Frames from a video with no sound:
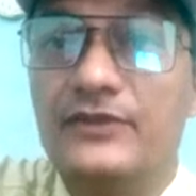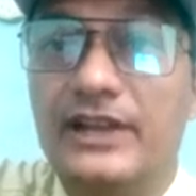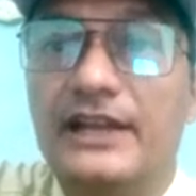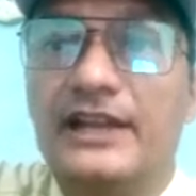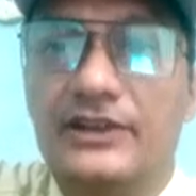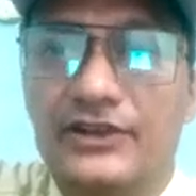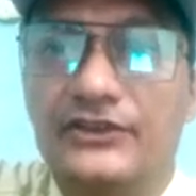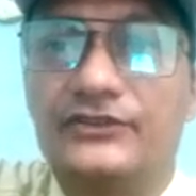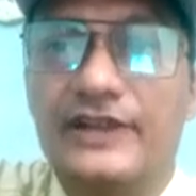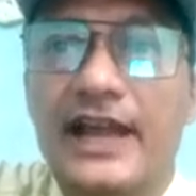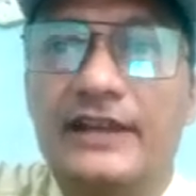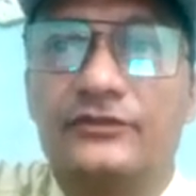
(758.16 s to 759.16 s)
we can
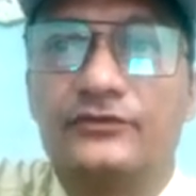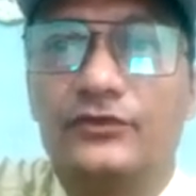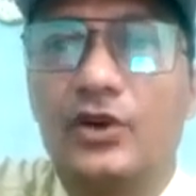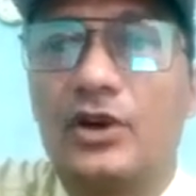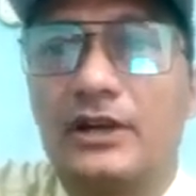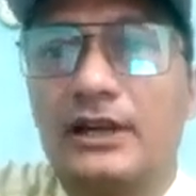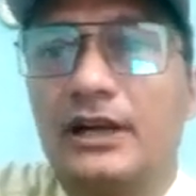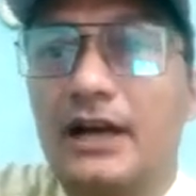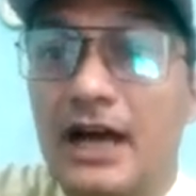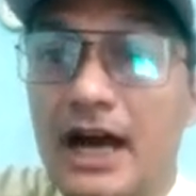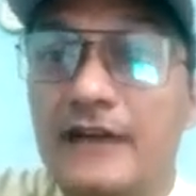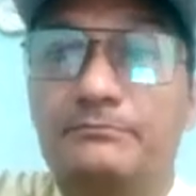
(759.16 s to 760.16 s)
understand for
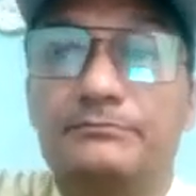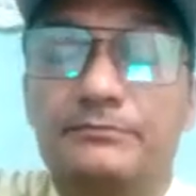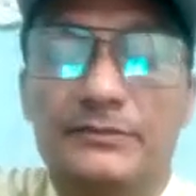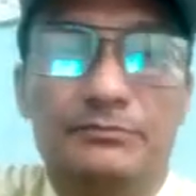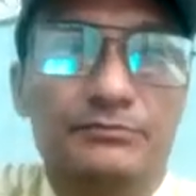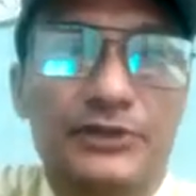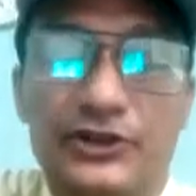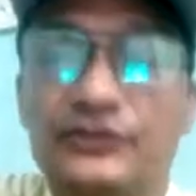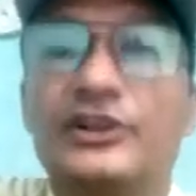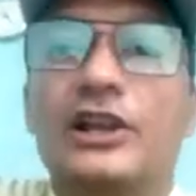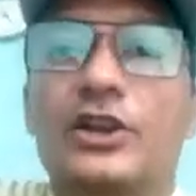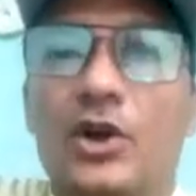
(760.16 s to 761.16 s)
our
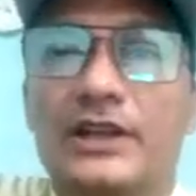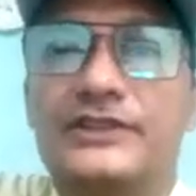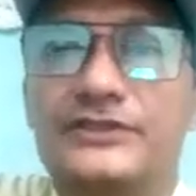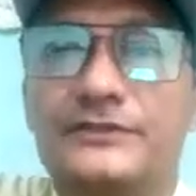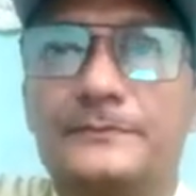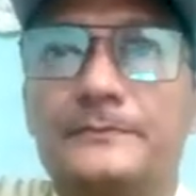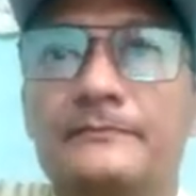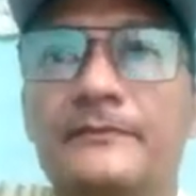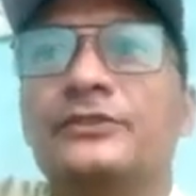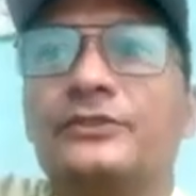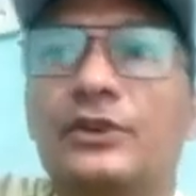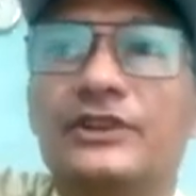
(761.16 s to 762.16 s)
personal knowledge.
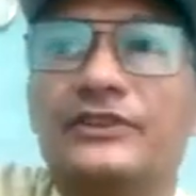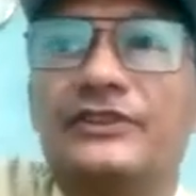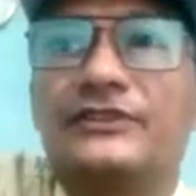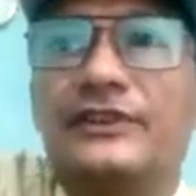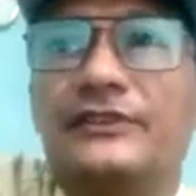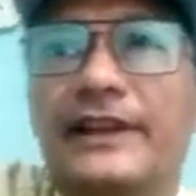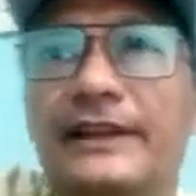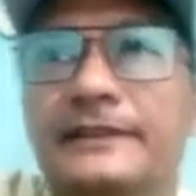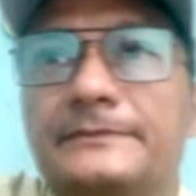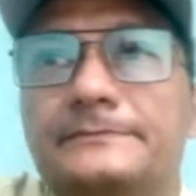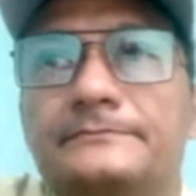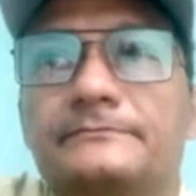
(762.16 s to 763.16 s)
So this is the thing.